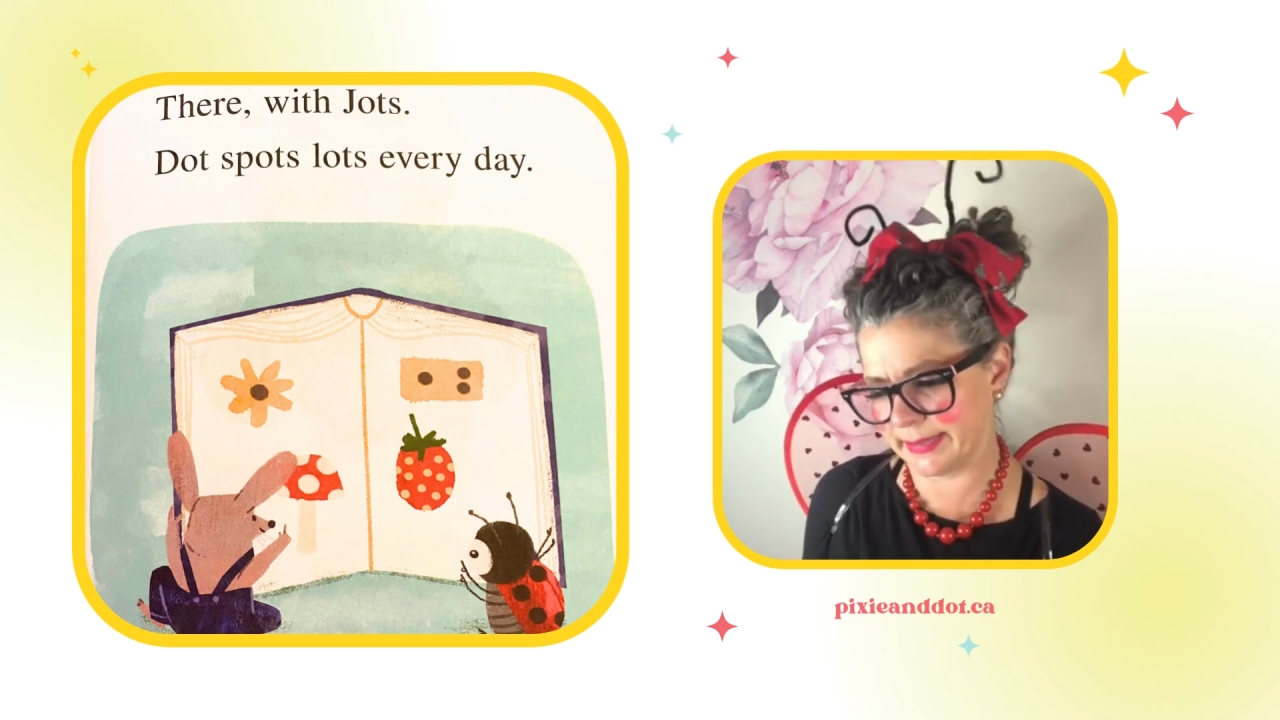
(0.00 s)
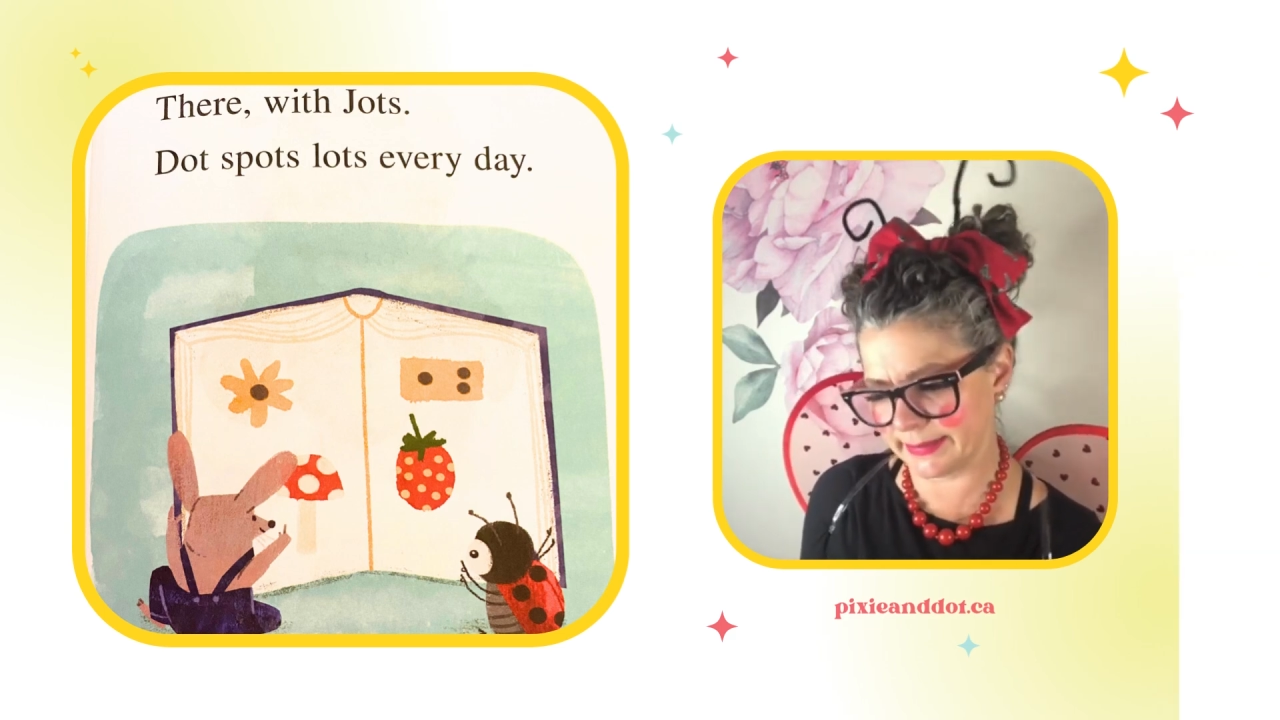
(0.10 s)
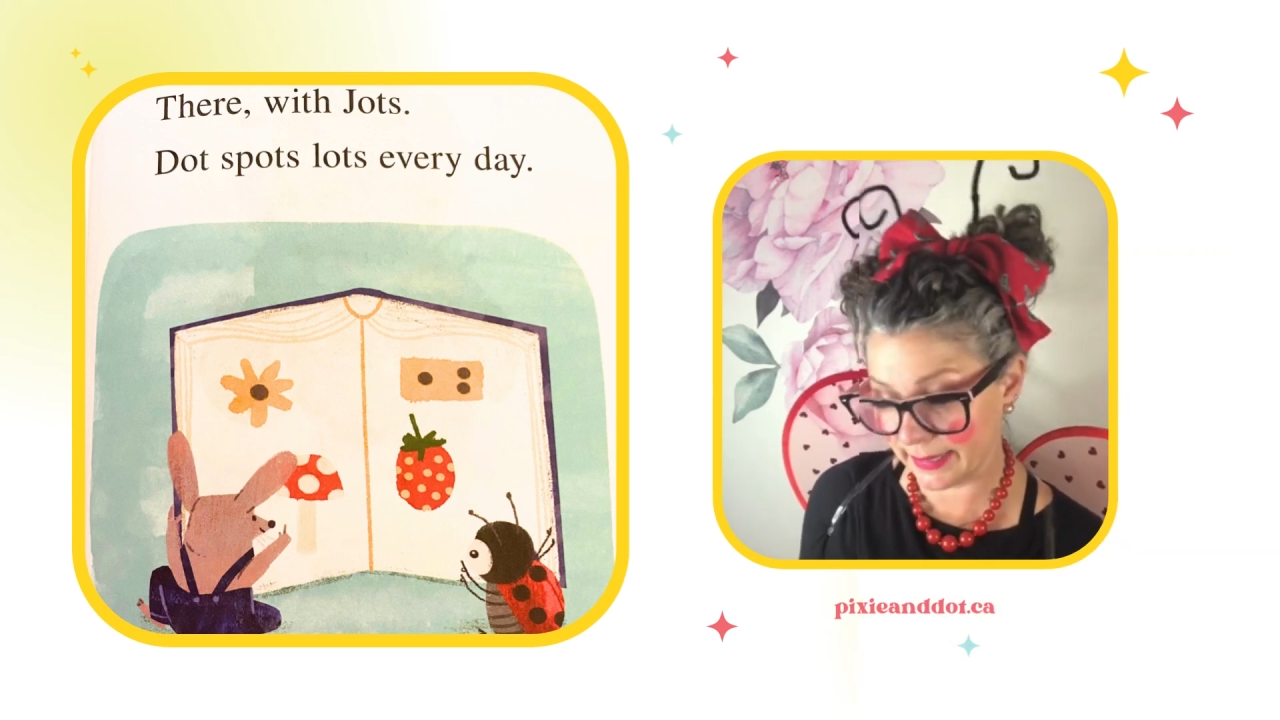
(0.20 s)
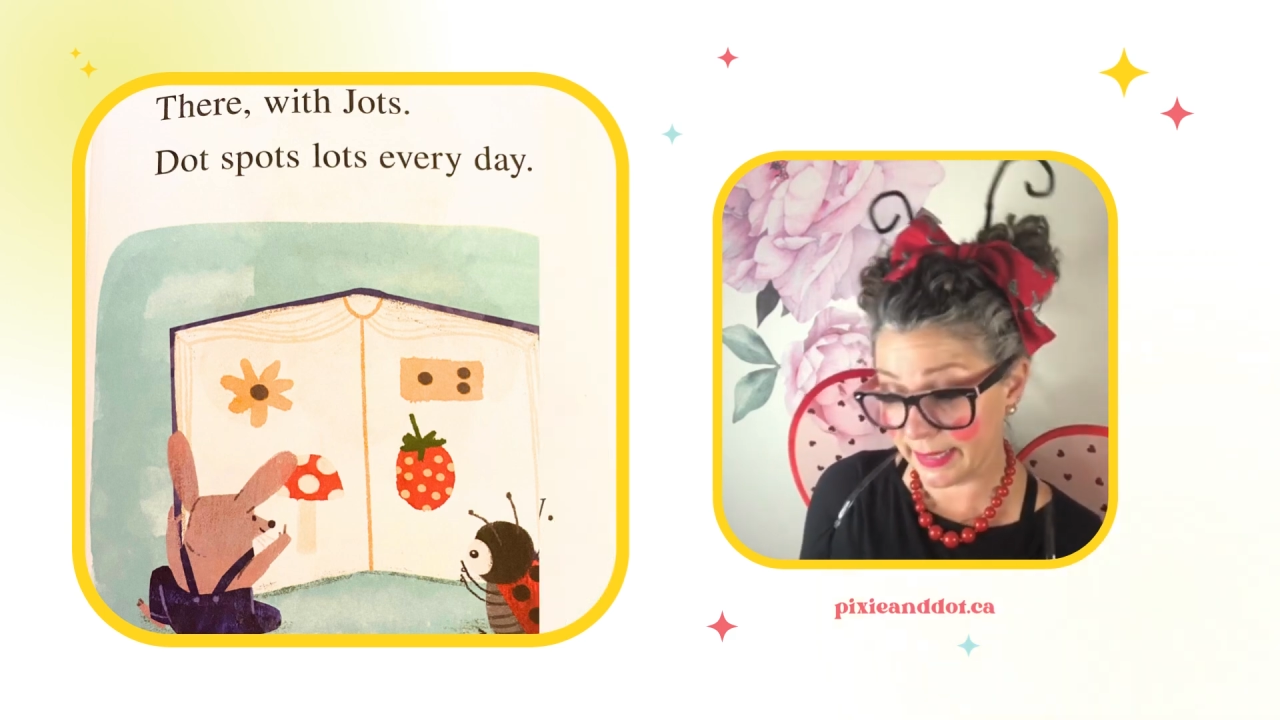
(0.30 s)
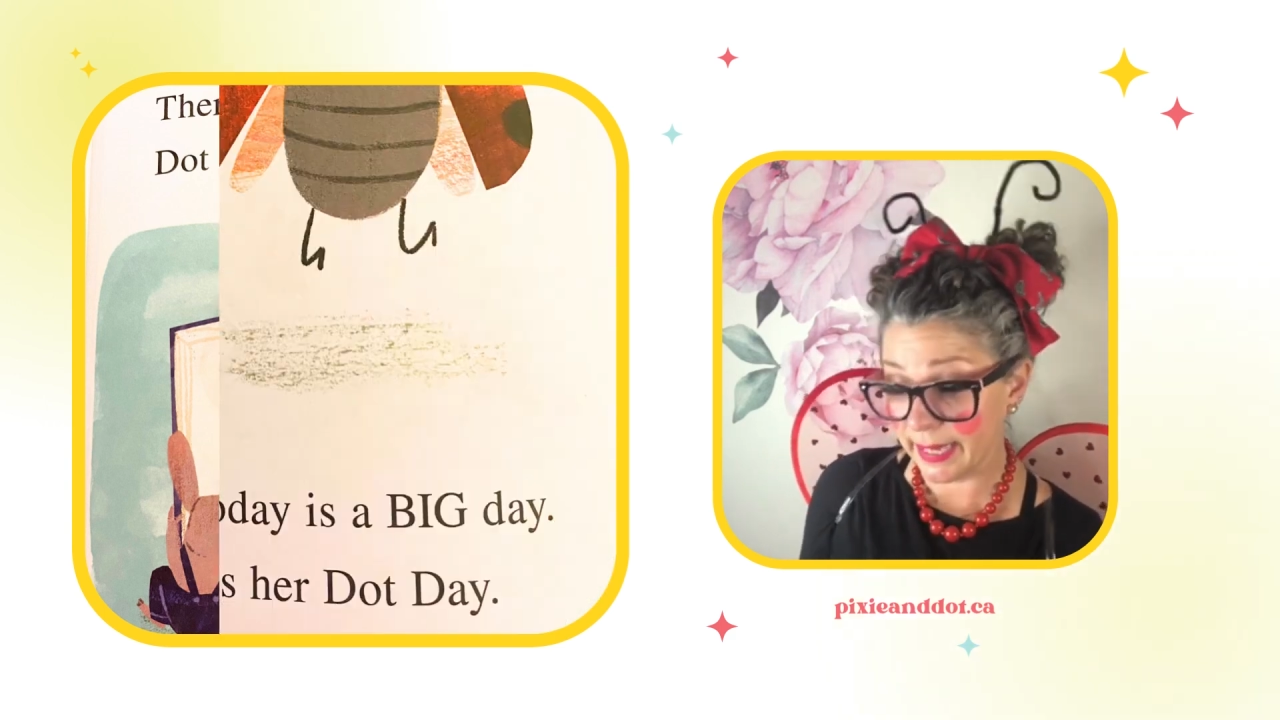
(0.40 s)

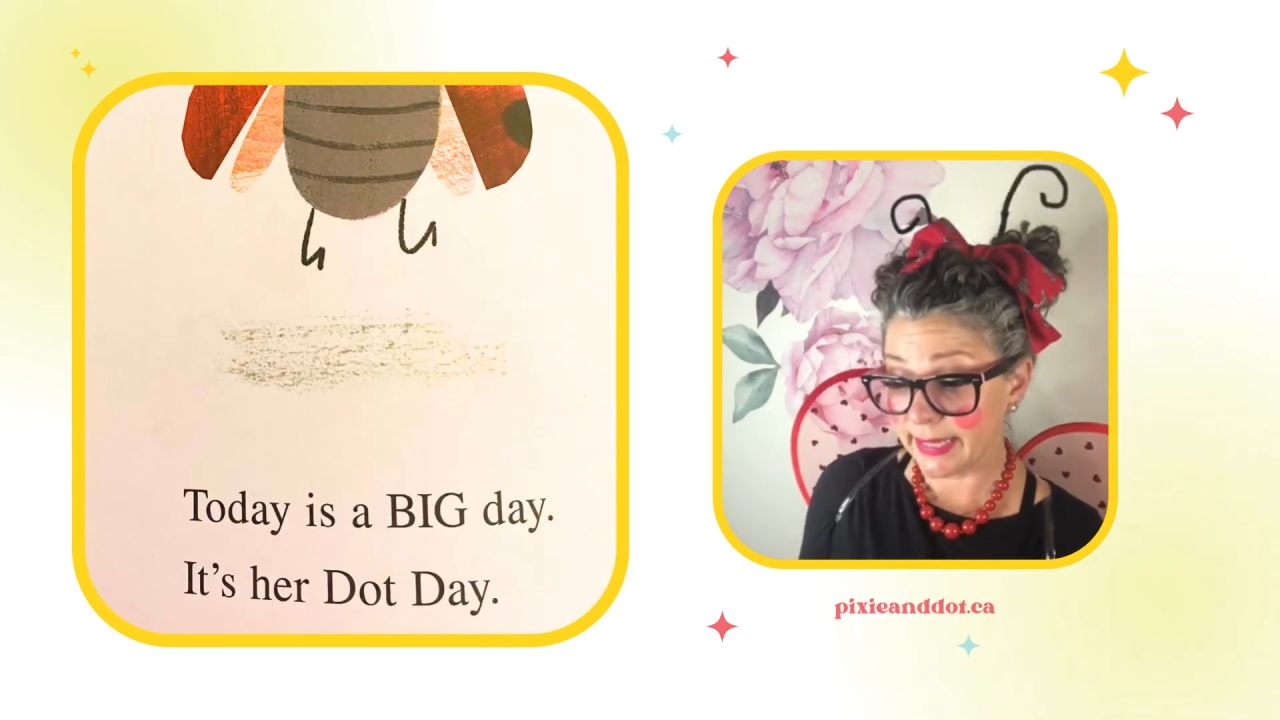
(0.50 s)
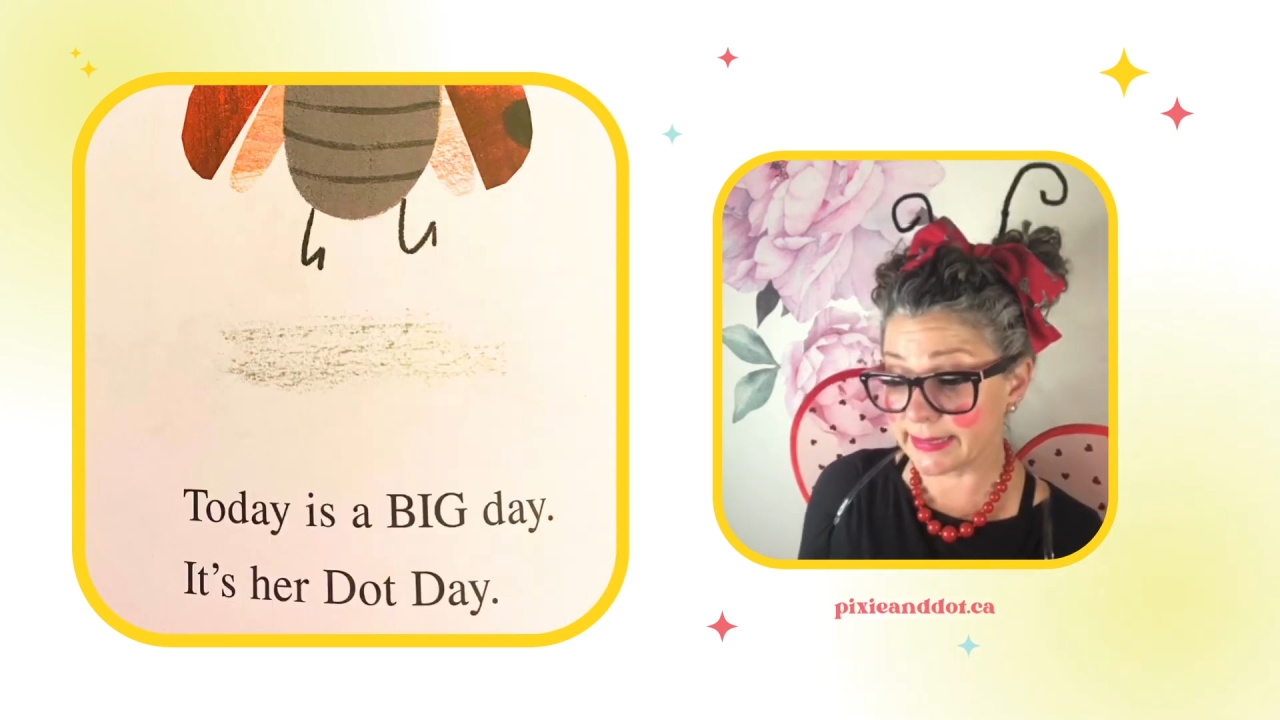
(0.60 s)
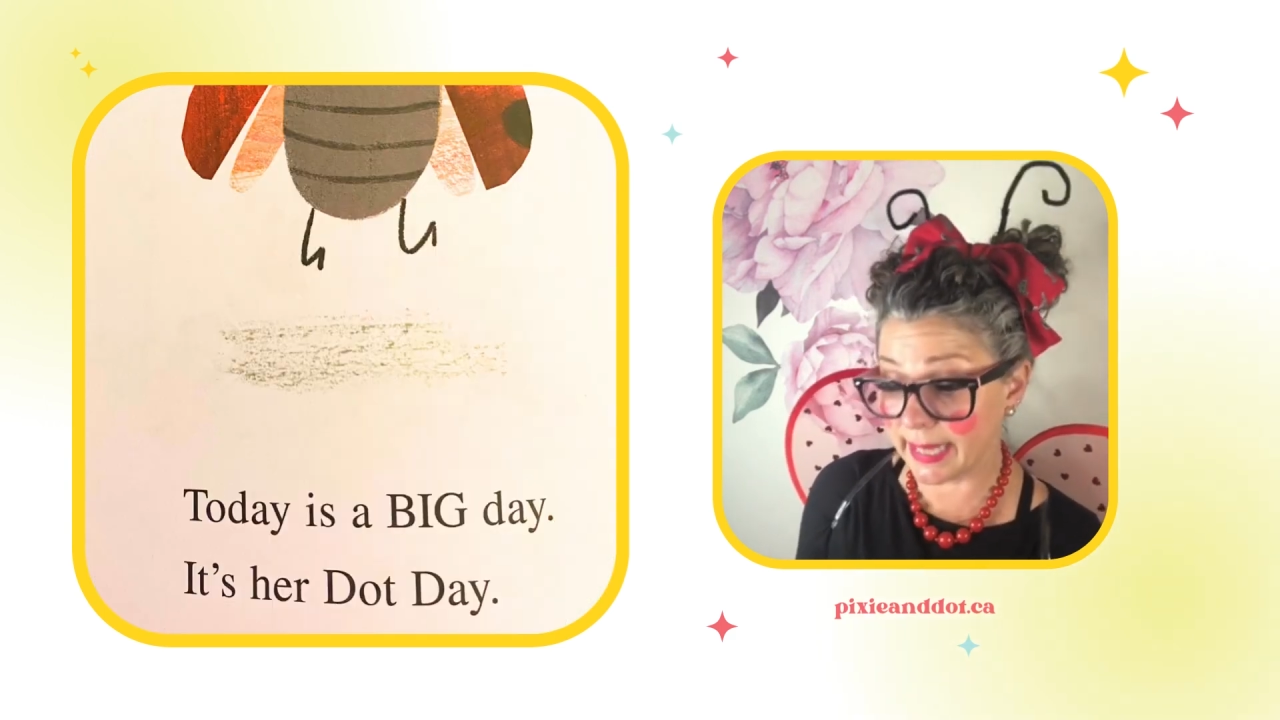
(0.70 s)
is.